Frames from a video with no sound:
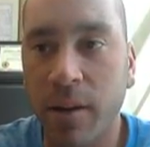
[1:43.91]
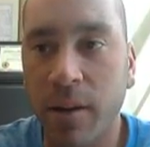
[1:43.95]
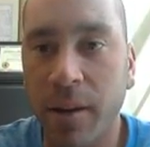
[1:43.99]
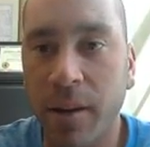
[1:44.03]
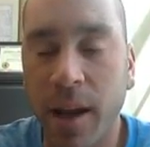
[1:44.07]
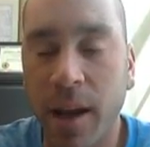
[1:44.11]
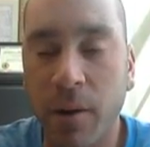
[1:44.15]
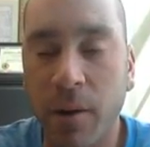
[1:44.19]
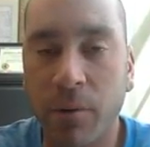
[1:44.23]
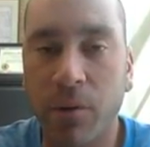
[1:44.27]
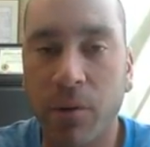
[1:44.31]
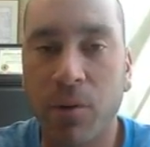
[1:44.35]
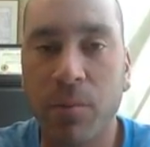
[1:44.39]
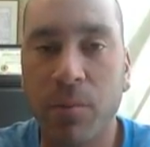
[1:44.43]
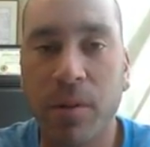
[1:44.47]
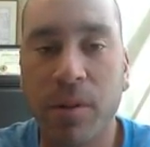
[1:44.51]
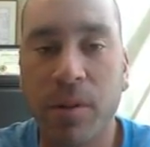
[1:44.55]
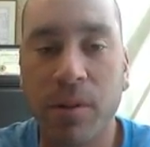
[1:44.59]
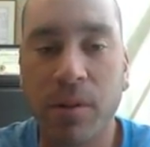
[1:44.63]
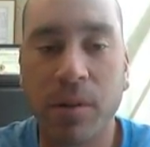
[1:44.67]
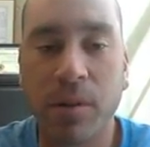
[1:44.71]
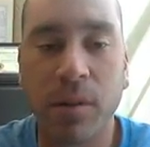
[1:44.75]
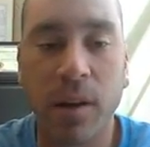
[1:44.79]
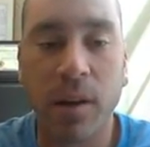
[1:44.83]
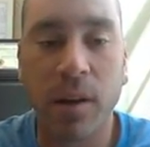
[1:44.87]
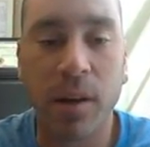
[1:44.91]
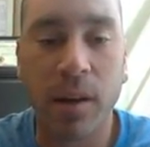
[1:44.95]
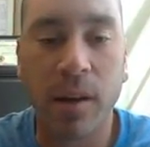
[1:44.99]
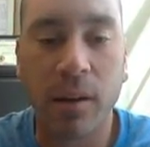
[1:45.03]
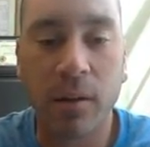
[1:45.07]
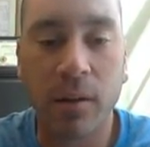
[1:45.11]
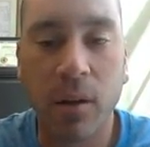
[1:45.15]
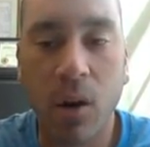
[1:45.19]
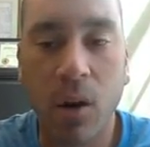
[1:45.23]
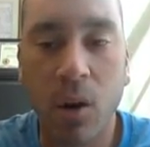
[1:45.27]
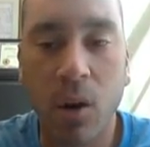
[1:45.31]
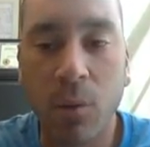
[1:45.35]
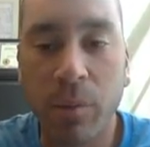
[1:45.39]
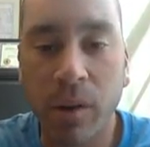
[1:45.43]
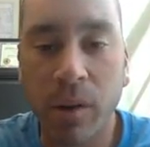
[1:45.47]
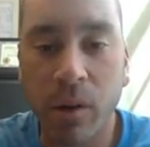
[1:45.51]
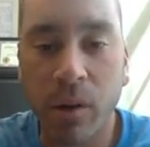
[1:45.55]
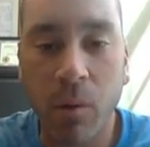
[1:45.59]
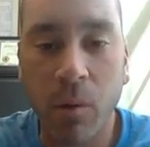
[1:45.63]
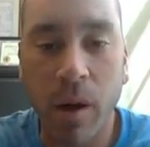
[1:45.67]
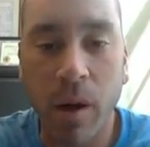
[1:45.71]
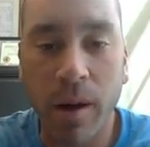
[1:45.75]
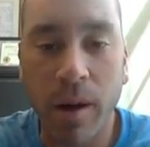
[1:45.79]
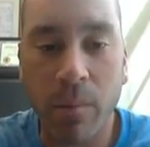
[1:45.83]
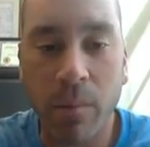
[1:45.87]
and that room is open
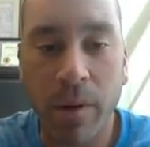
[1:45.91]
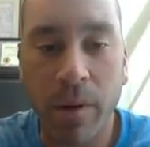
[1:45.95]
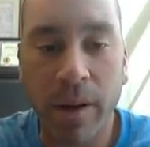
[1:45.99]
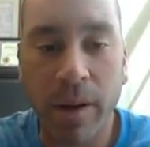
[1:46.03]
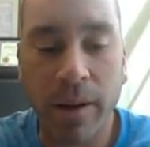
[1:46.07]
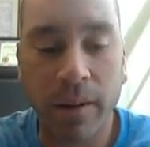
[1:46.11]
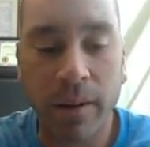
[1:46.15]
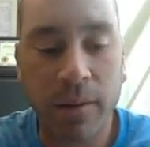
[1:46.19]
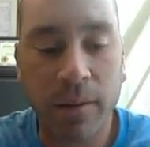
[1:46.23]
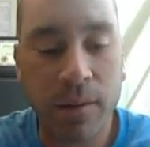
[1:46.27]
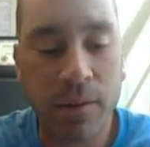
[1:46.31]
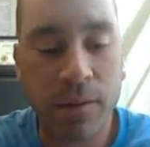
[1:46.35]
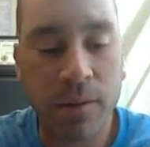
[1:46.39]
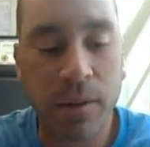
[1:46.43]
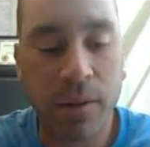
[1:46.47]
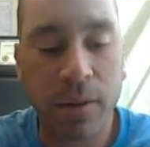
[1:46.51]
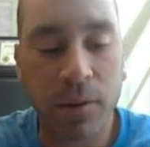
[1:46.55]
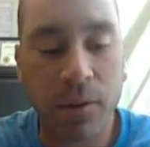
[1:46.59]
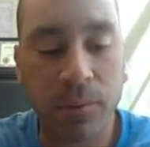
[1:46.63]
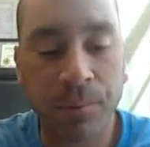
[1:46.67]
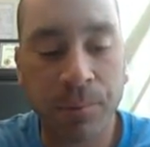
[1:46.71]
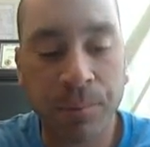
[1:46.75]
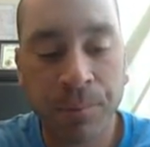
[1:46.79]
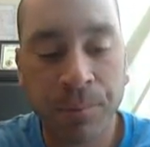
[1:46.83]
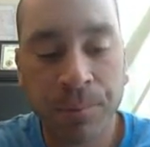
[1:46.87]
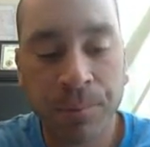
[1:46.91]
quite a bit. So